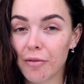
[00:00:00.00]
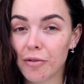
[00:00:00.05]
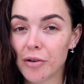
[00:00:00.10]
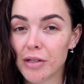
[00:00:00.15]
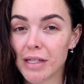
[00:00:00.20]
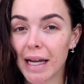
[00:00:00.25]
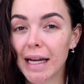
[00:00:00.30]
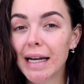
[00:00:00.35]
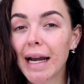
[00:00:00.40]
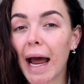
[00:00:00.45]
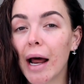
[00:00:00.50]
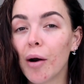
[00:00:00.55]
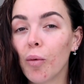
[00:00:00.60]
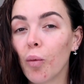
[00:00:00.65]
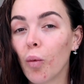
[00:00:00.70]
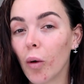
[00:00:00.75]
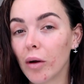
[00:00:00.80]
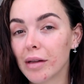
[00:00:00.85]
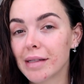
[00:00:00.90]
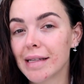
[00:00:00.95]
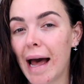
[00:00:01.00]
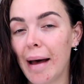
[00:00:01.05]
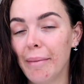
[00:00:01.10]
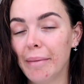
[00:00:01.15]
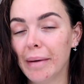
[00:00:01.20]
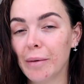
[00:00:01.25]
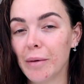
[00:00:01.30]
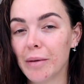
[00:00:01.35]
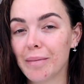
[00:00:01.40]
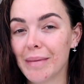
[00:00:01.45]
routine and what's
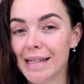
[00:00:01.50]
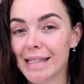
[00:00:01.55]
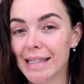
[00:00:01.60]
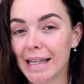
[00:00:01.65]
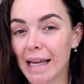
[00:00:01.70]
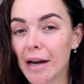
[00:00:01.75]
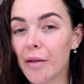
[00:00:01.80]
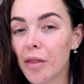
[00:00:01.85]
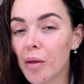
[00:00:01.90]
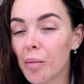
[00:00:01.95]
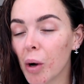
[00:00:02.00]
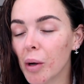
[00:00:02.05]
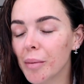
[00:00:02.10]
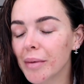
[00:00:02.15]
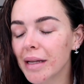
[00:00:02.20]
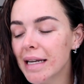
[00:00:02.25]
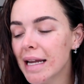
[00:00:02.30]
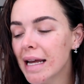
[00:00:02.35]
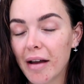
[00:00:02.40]
happening with my skin at the moment.